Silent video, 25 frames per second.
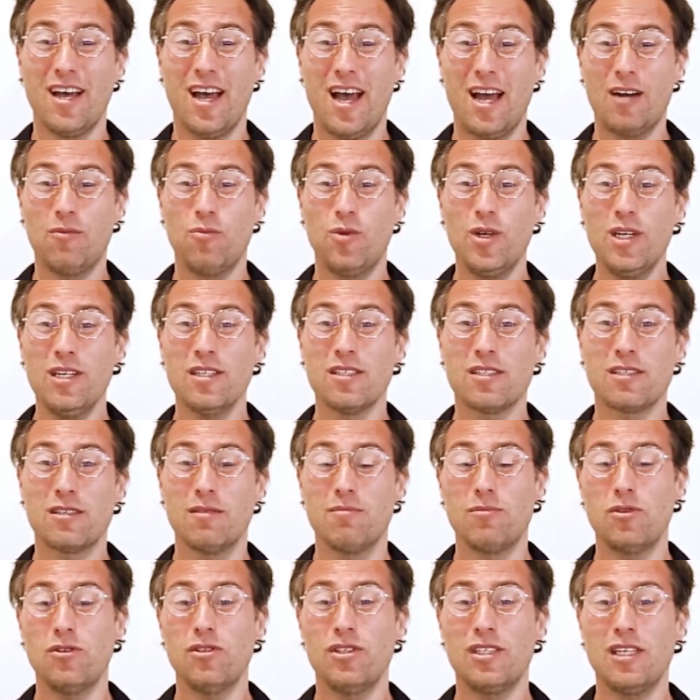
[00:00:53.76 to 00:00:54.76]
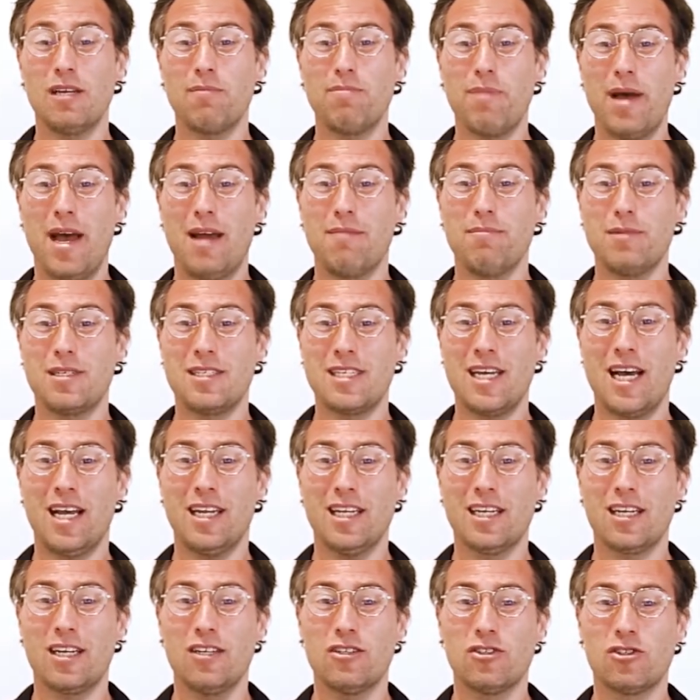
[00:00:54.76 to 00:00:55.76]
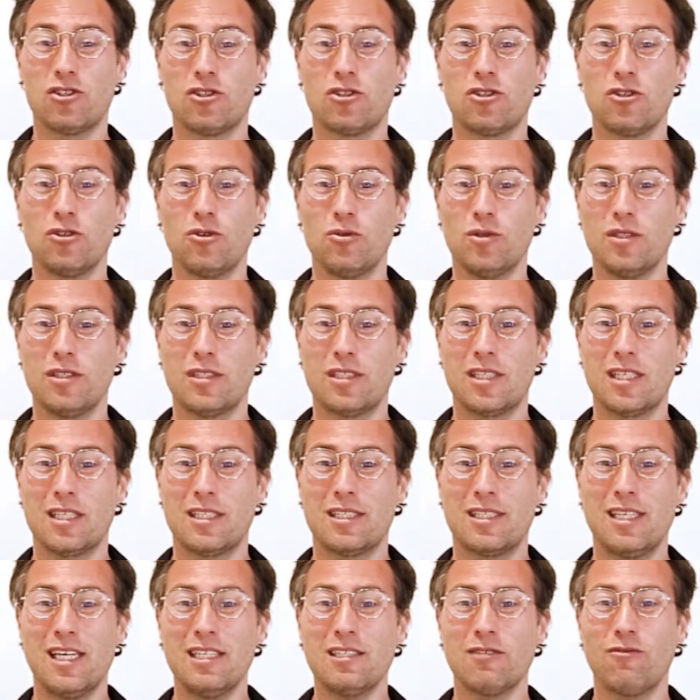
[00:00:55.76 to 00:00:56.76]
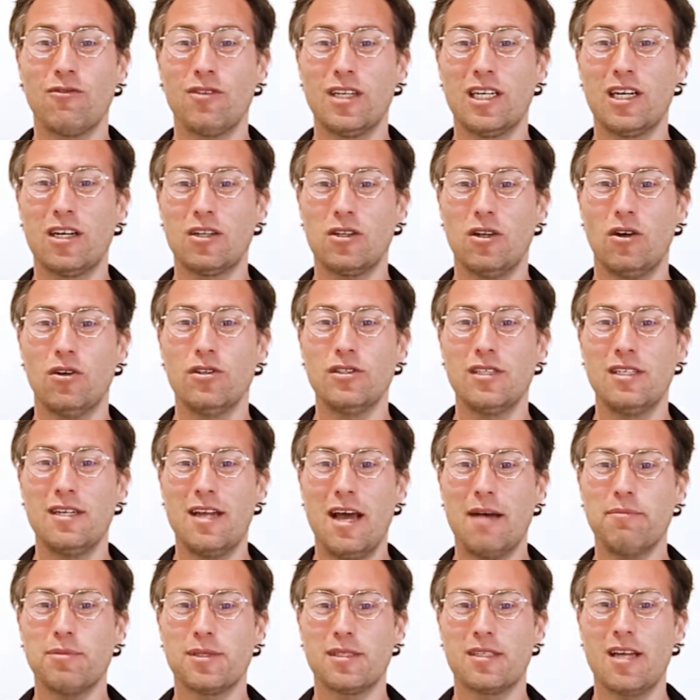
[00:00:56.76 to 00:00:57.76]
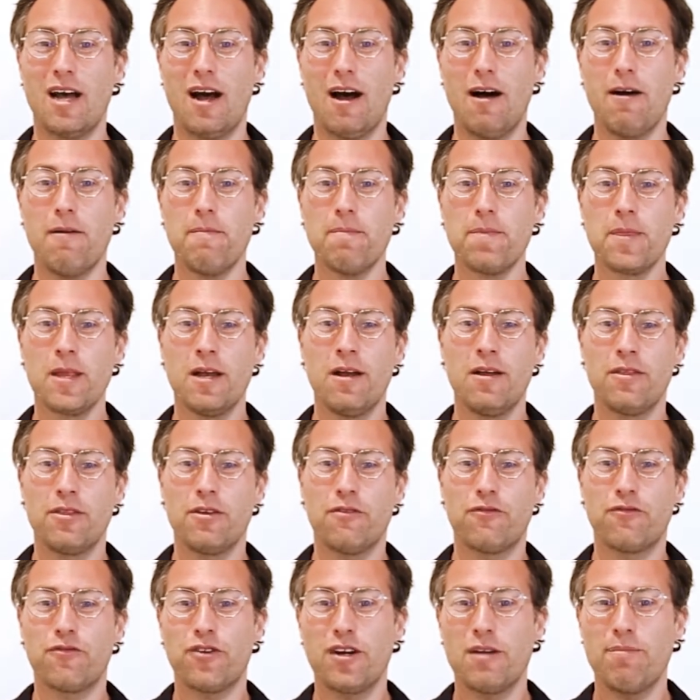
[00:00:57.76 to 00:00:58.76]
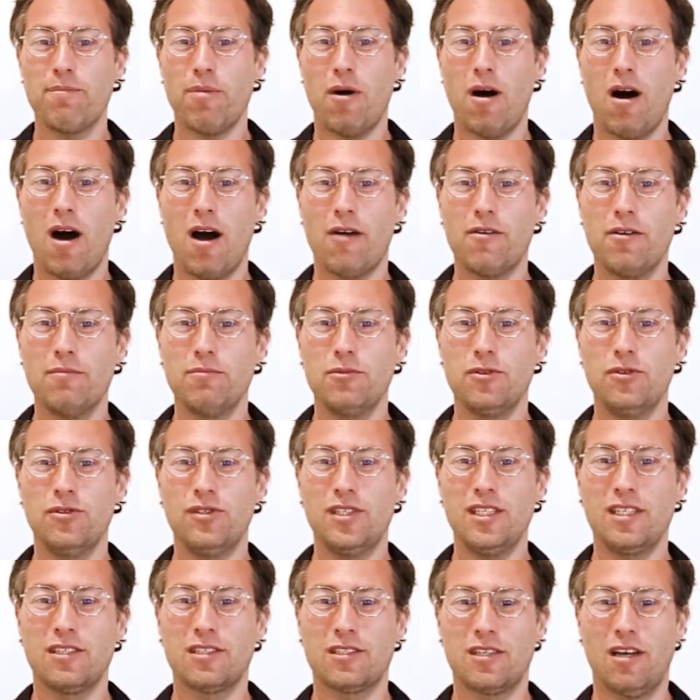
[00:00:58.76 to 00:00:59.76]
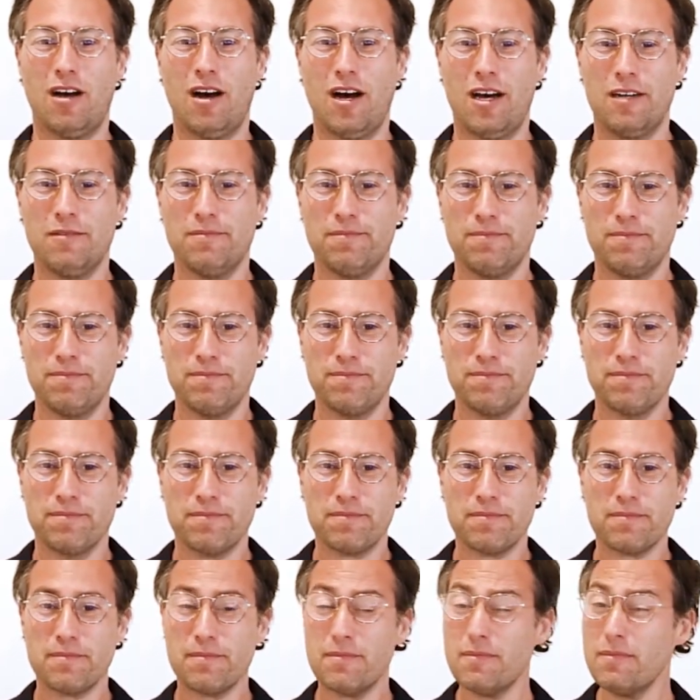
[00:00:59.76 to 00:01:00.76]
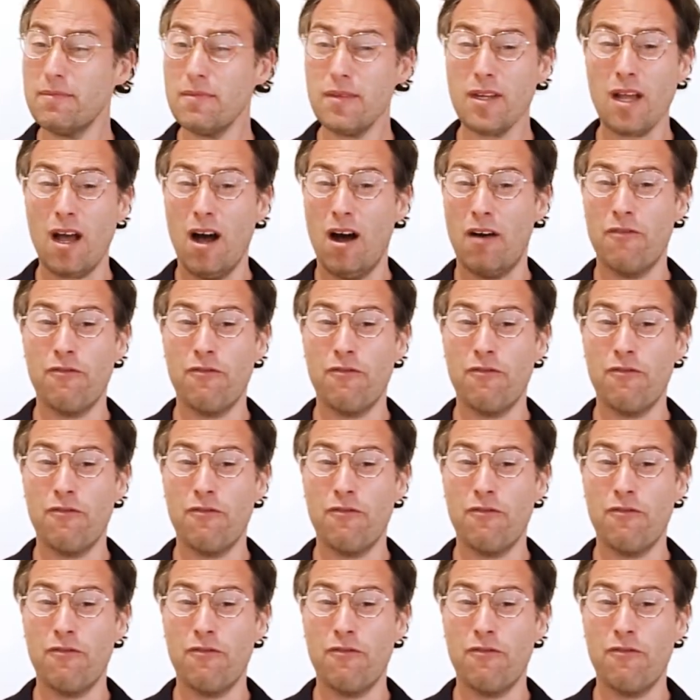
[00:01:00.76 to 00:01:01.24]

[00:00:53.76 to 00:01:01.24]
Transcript: and witnessed the music band Metallica sue and successfully close Napster, the free pirate music site. I